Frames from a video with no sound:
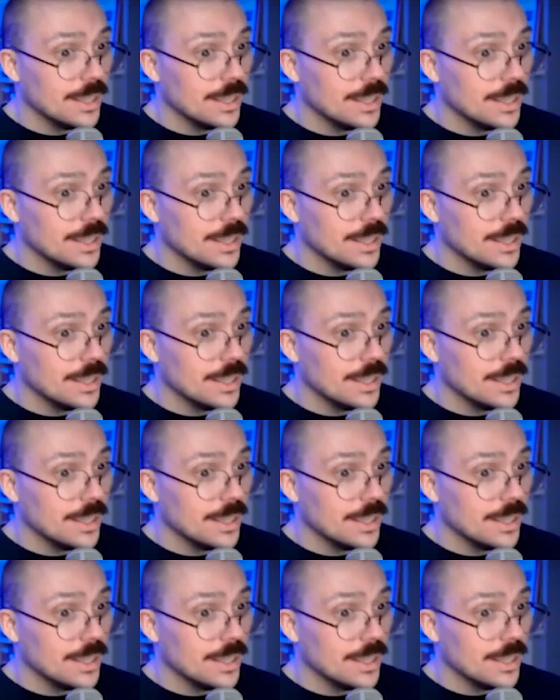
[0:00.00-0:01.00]

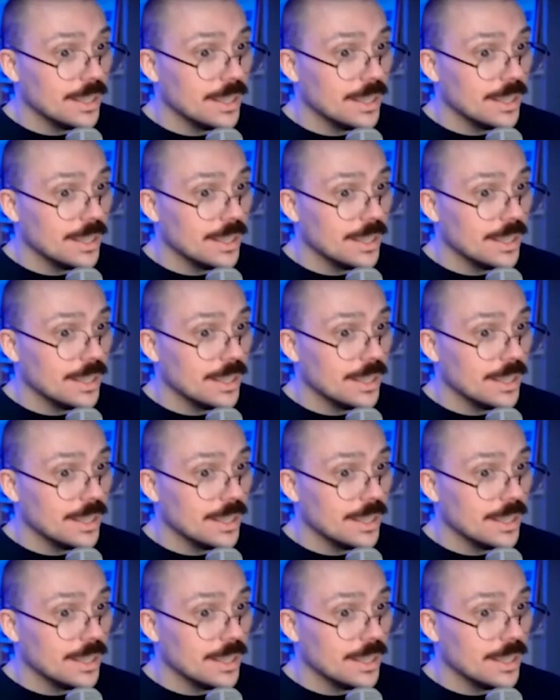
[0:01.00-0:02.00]

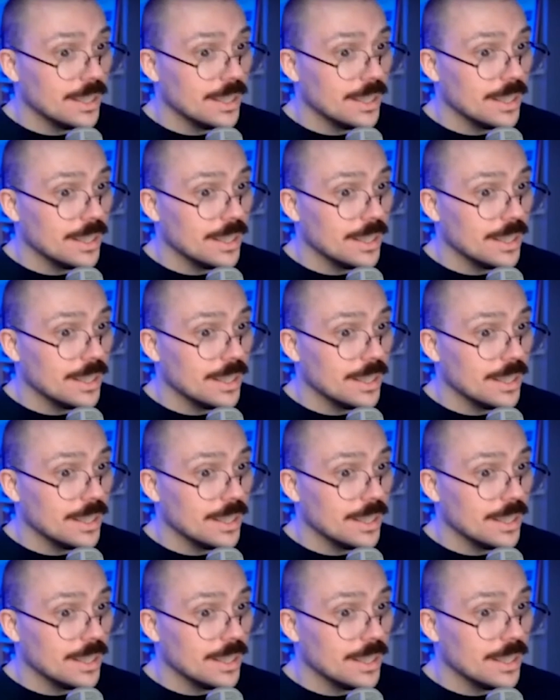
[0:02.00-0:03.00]

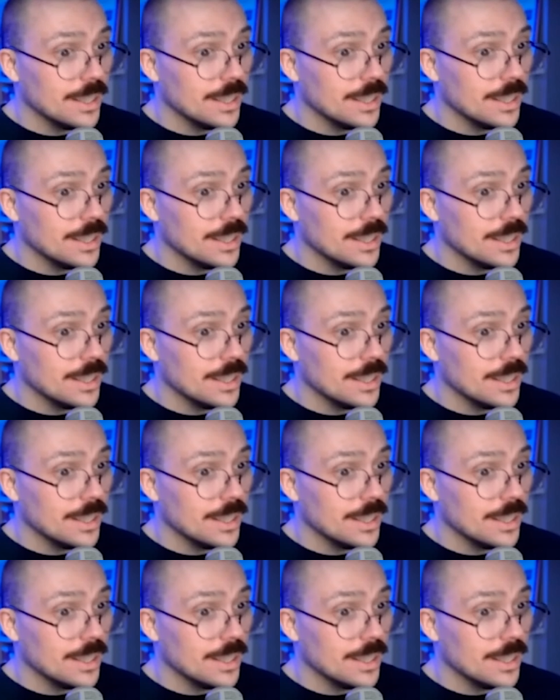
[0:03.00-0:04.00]

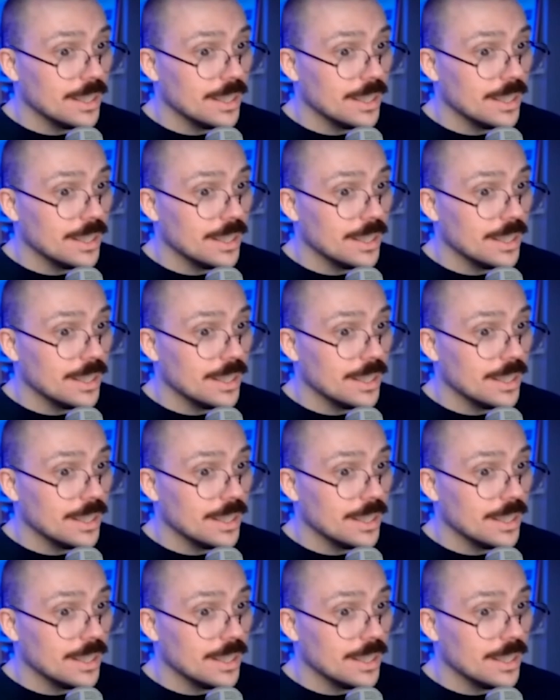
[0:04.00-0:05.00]

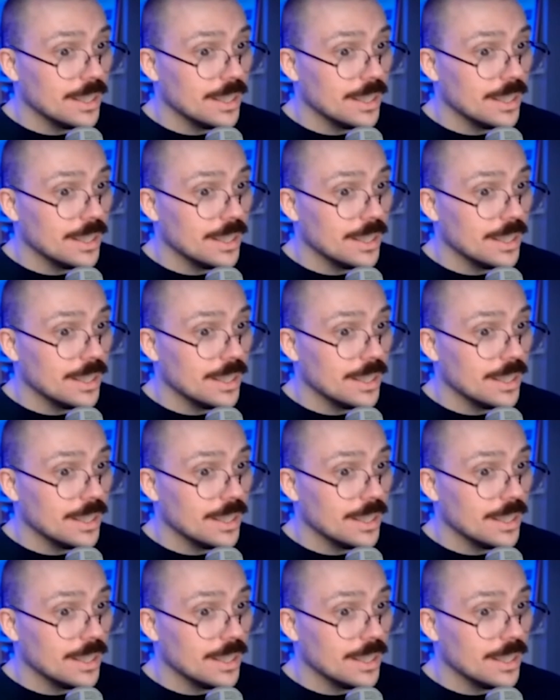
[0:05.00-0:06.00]
(silent)